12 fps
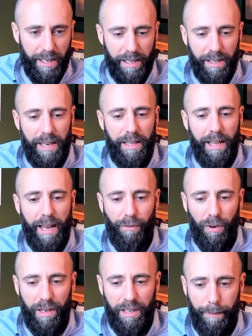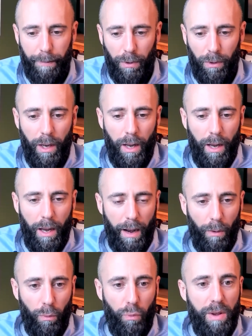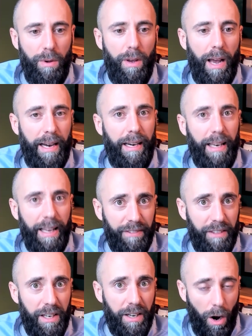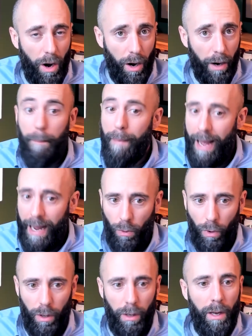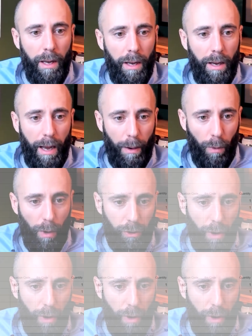Let's say that, for example, we had left it on manual. Well, to